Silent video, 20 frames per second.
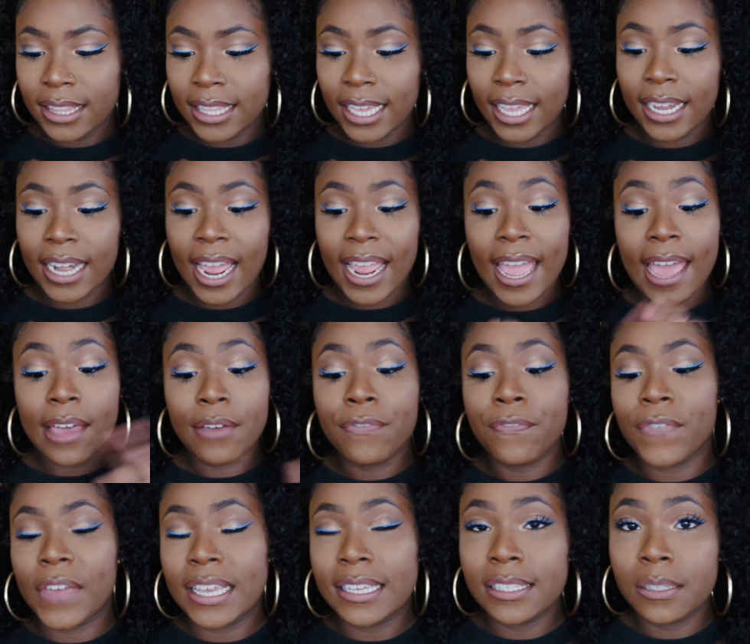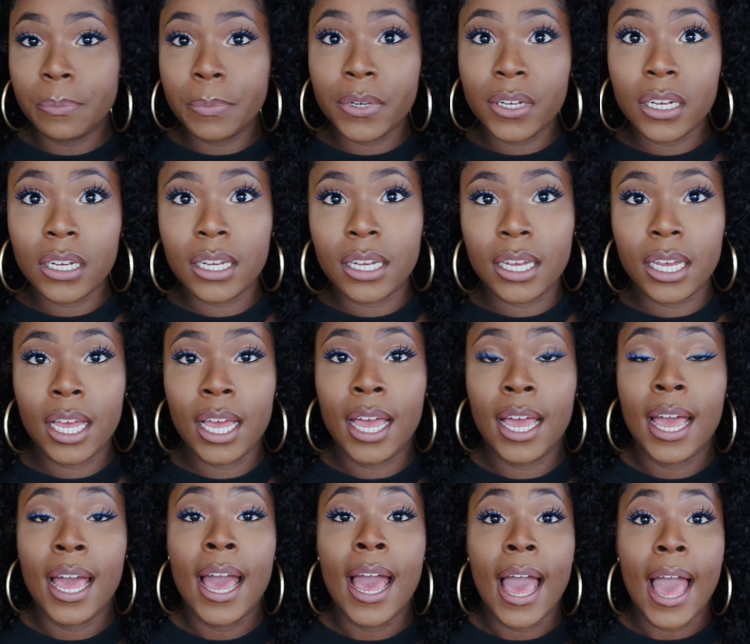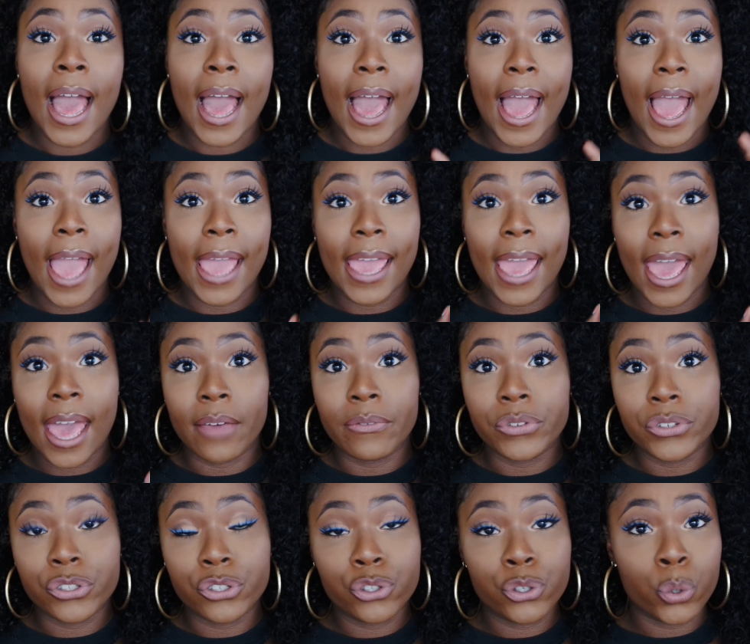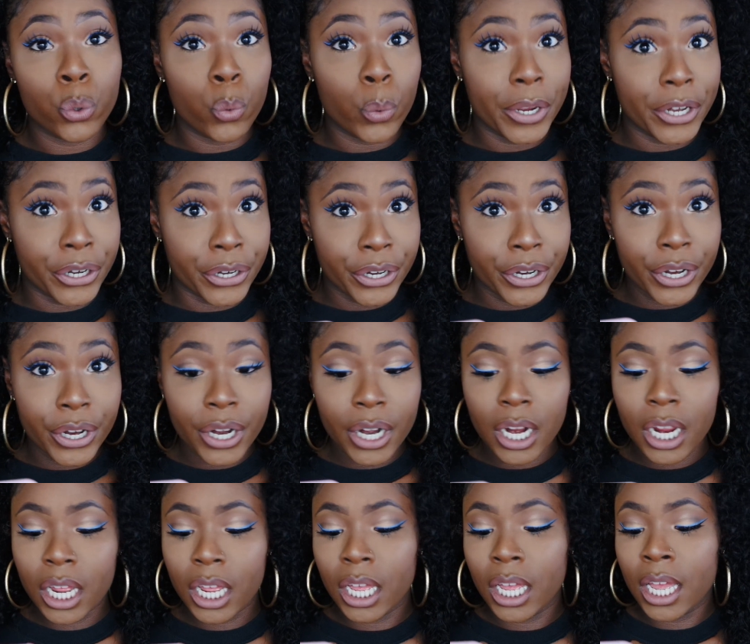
then I have Facebook. I have Twitter.